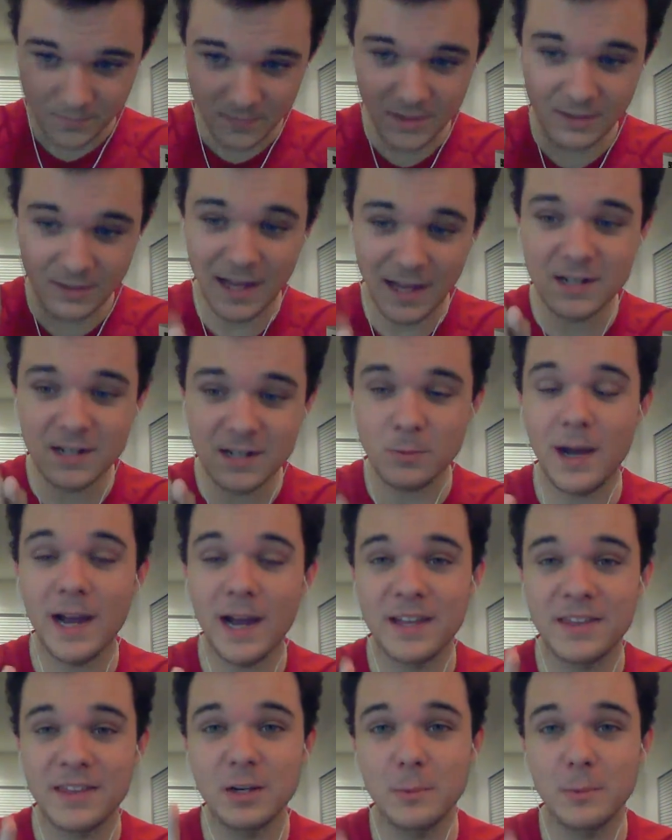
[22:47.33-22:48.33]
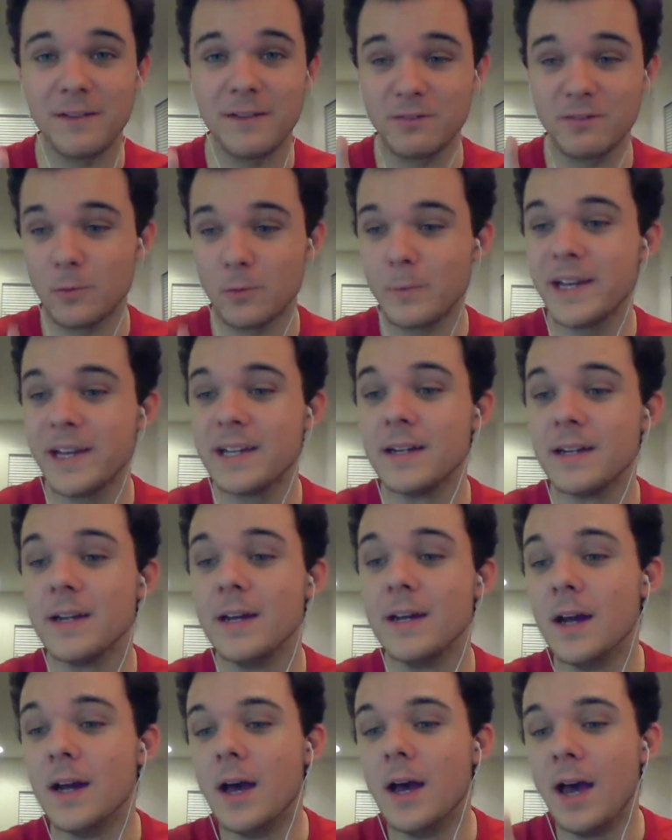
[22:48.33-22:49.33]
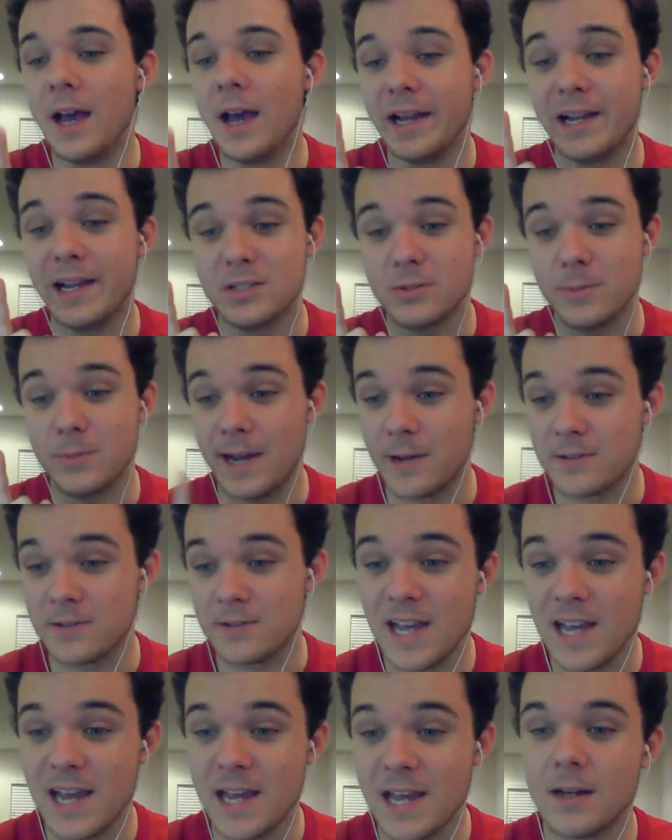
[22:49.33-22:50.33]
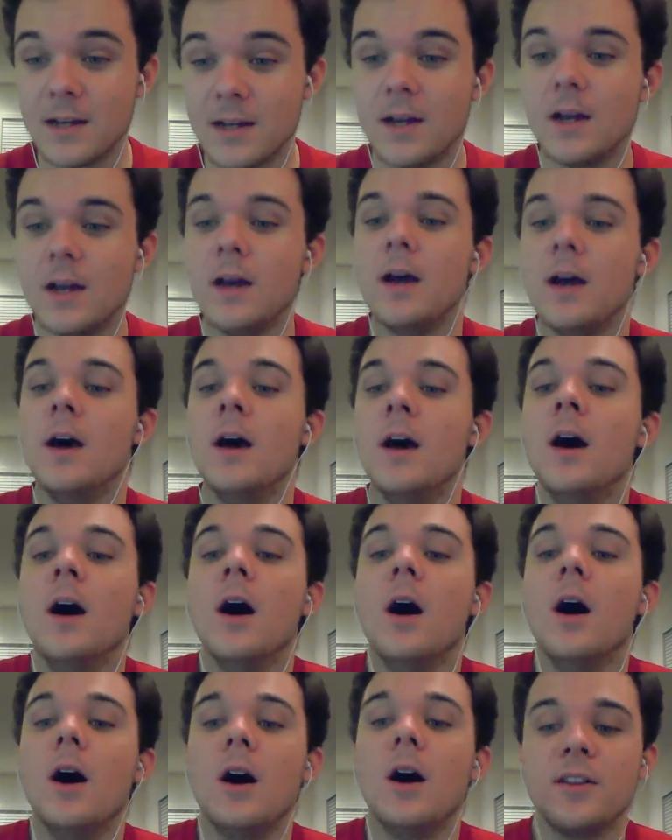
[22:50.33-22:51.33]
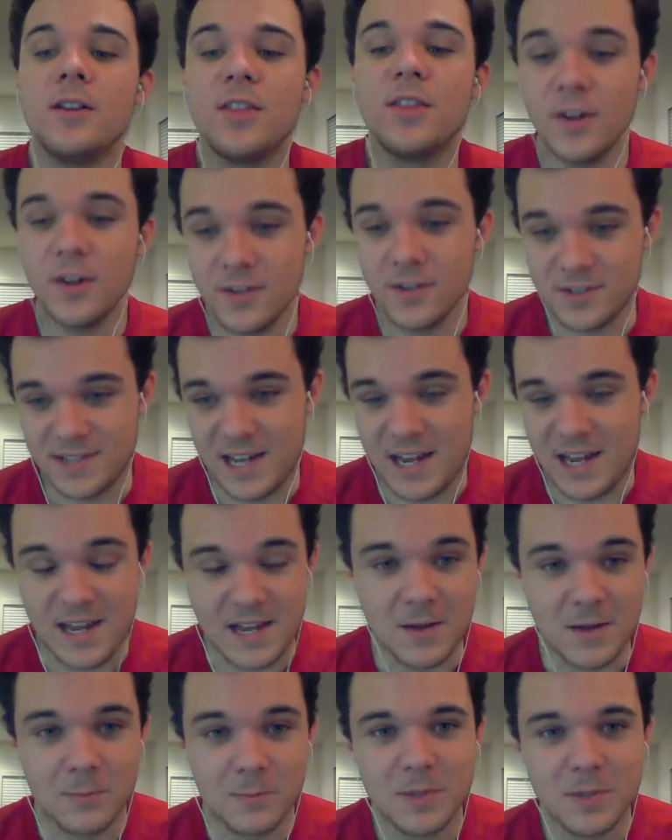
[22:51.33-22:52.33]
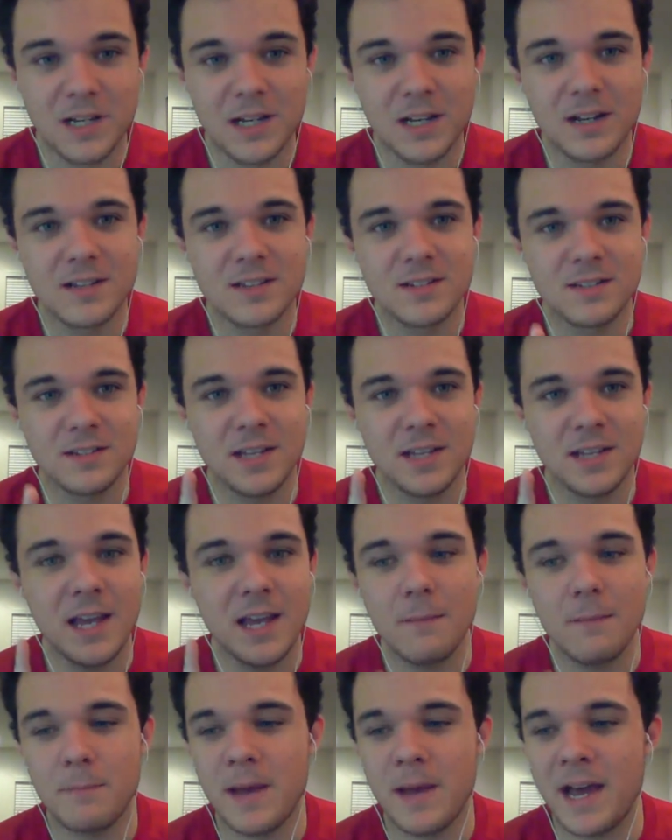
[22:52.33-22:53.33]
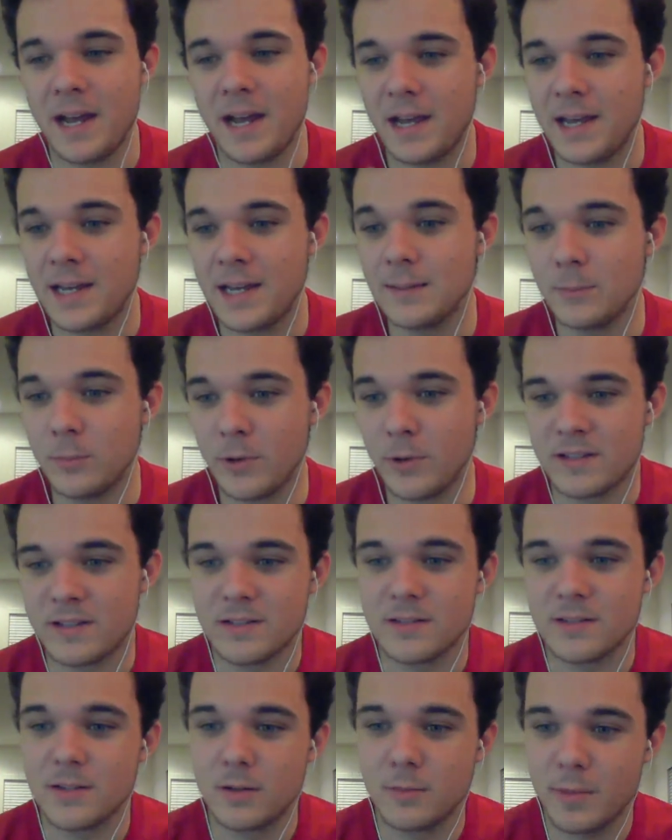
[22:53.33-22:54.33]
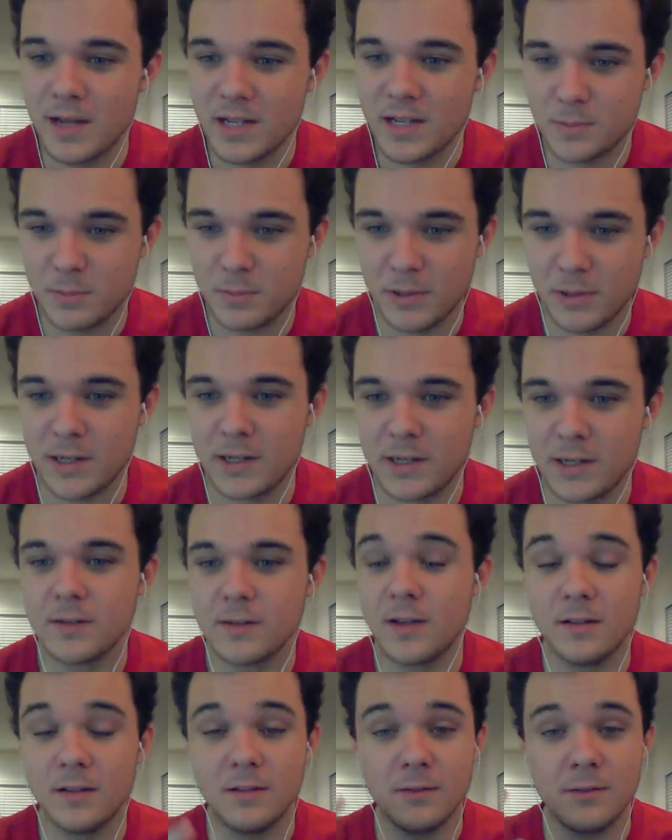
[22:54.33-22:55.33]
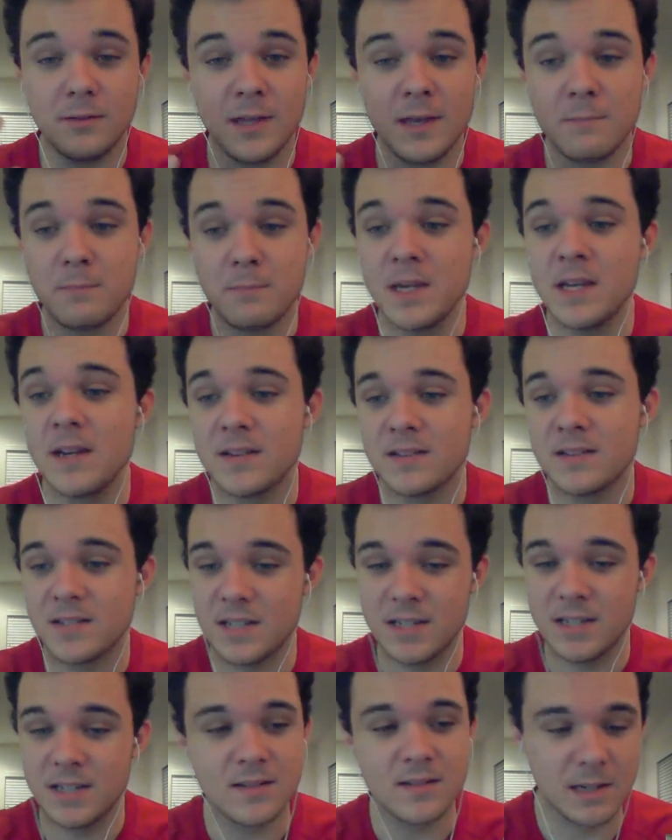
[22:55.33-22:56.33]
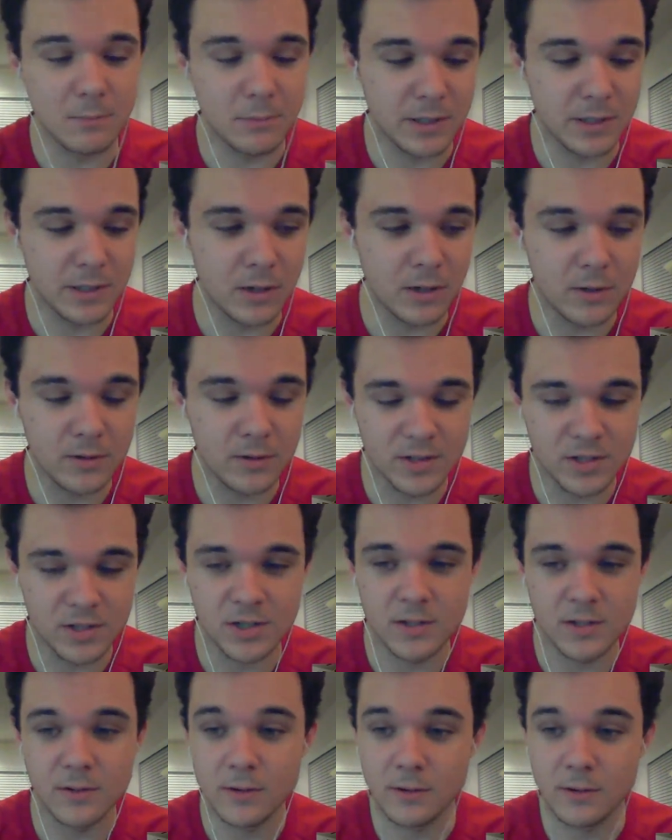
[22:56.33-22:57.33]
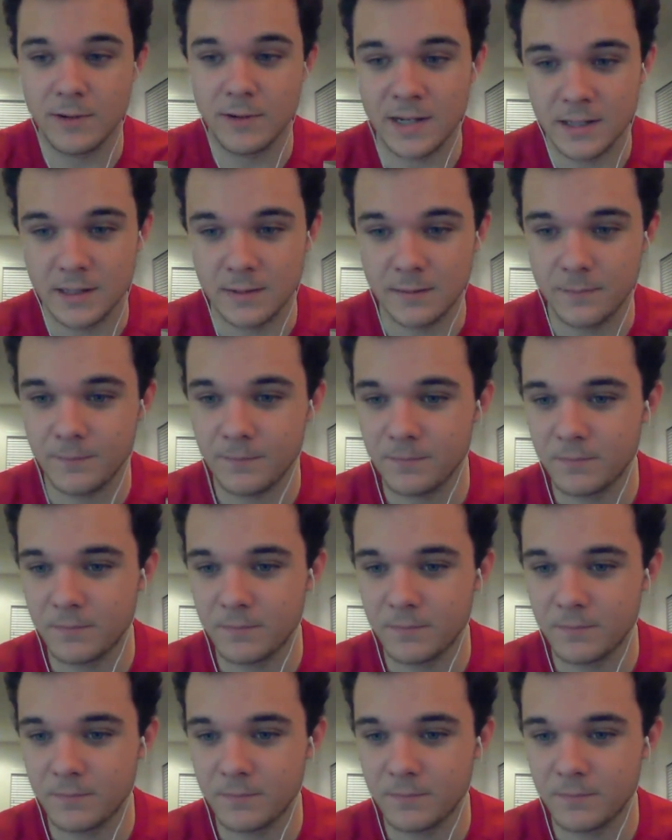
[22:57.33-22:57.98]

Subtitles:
I think we have to win against Ohio State on Thursday, because they get back Caleb Wesson, their best player. They beat us in Assembly Hall this year already.